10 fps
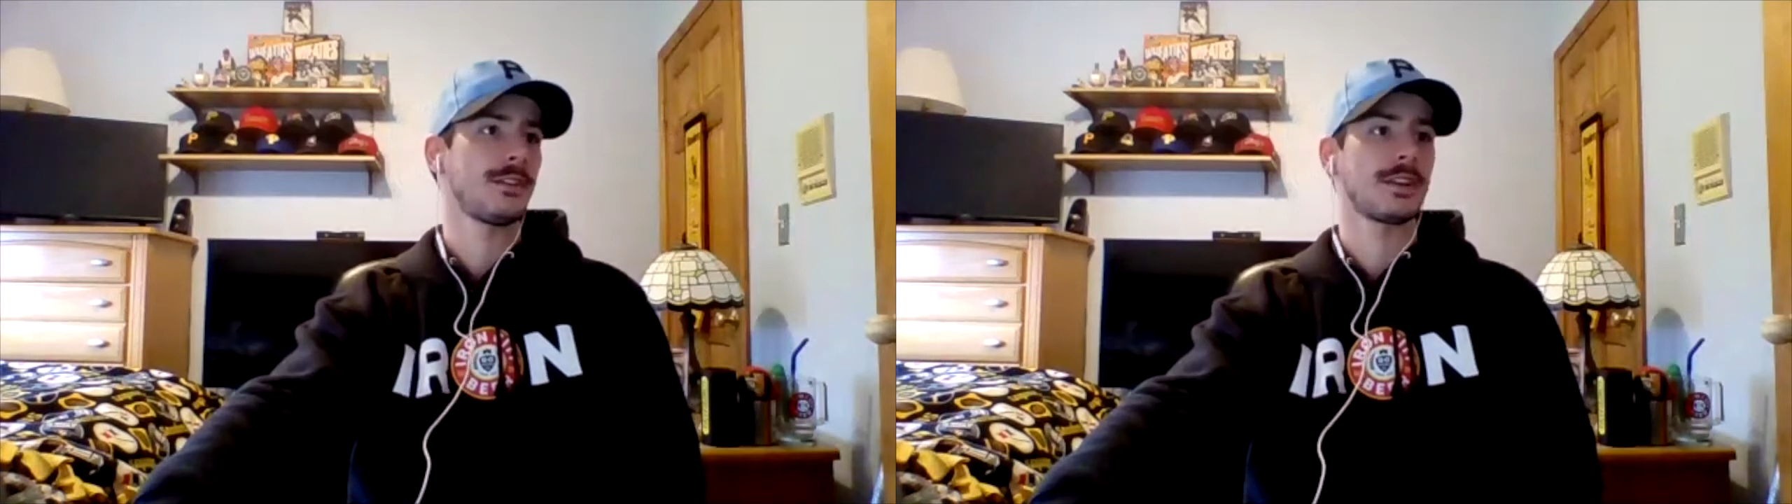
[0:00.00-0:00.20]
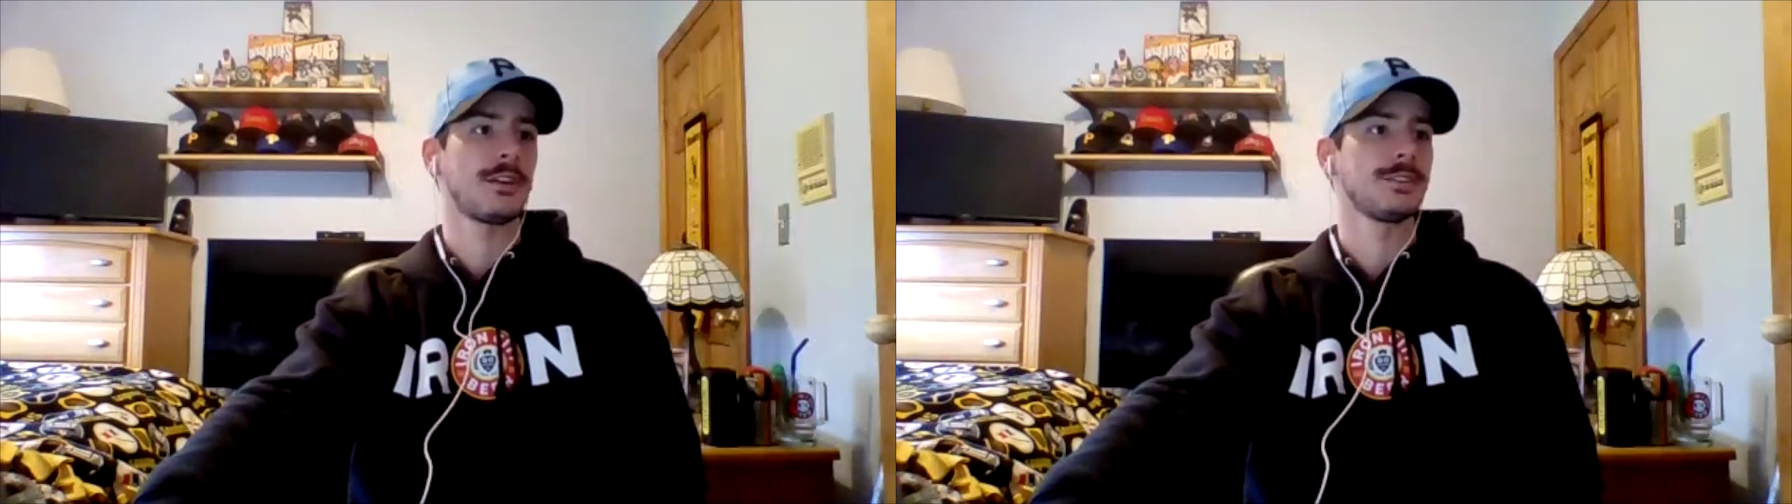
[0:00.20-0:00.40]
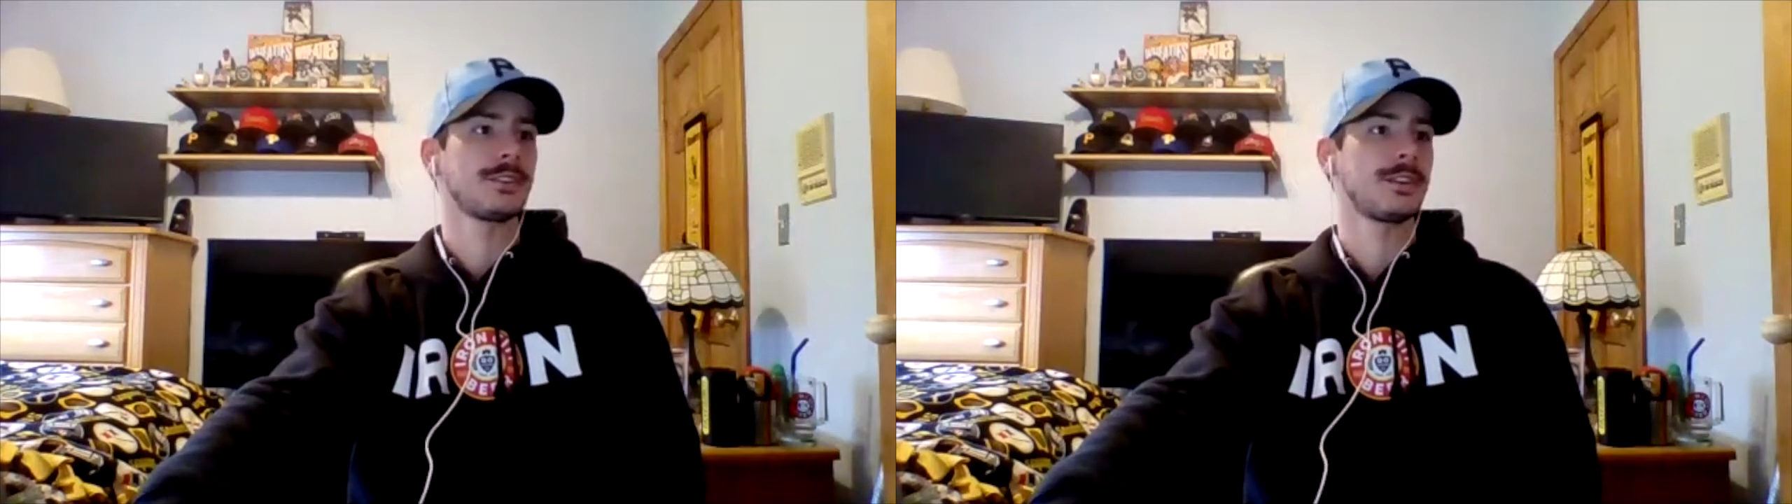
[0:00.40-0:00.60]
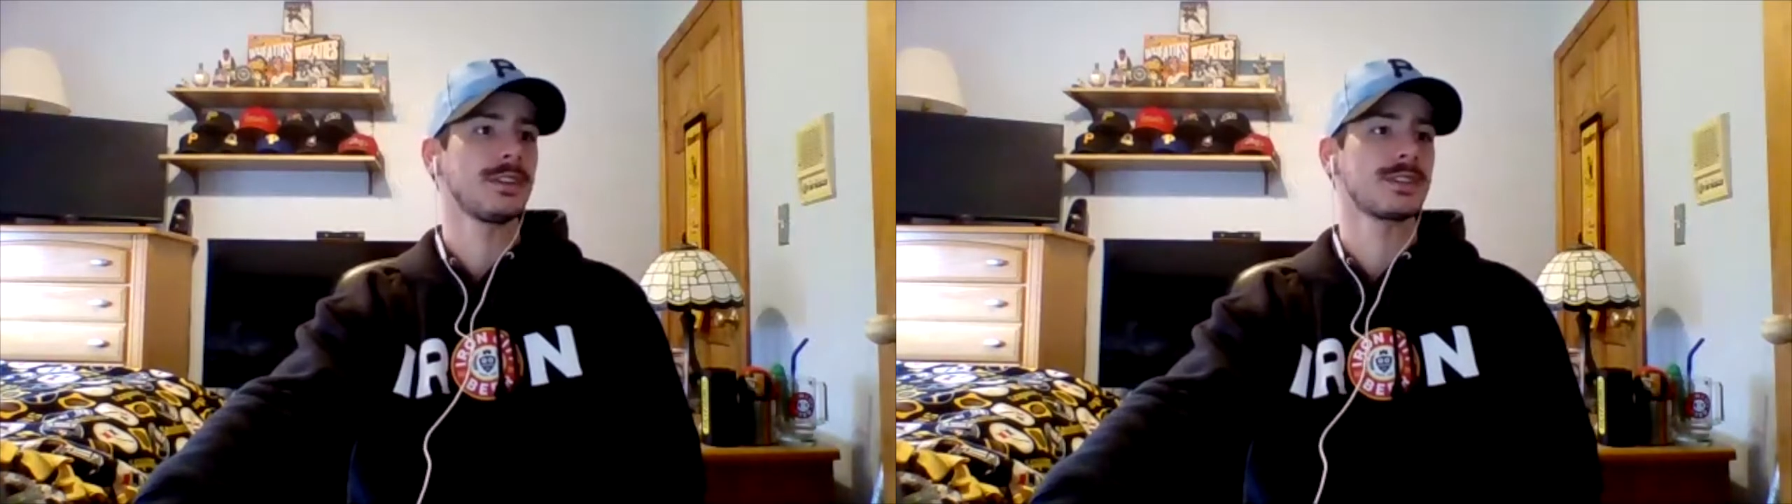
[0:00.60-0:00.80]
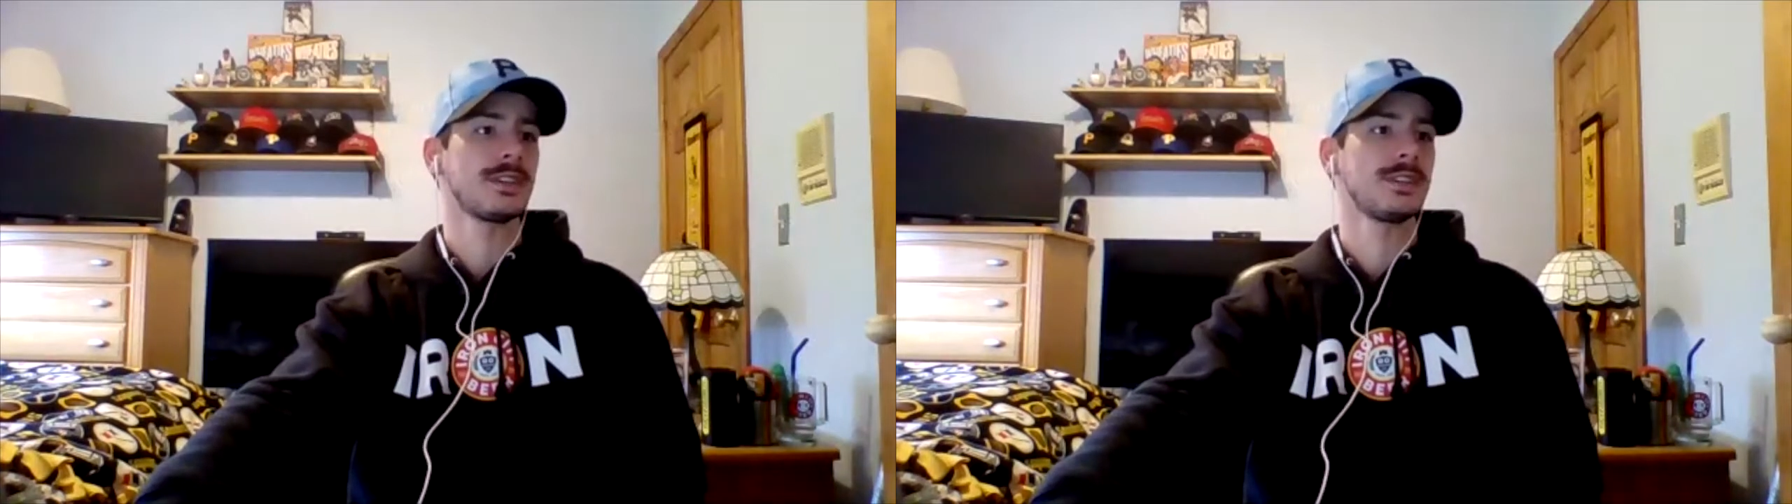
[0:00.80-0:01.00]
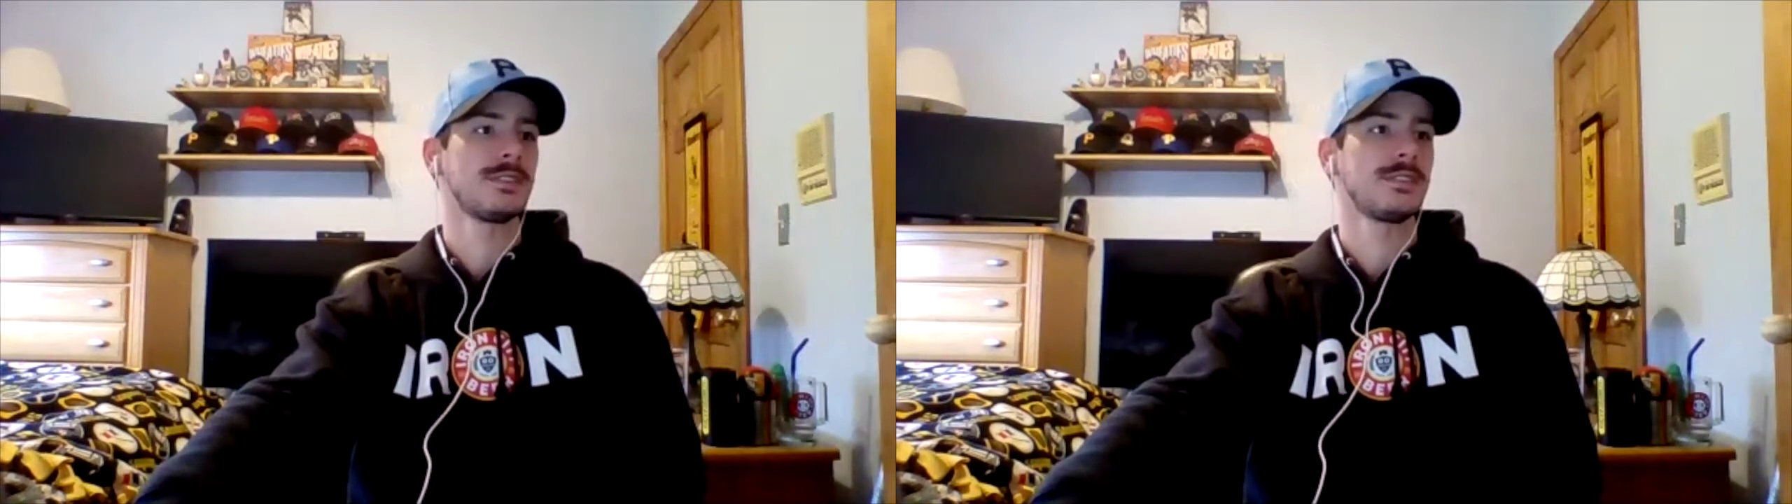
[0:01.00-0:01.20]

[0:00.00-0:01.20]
alternate site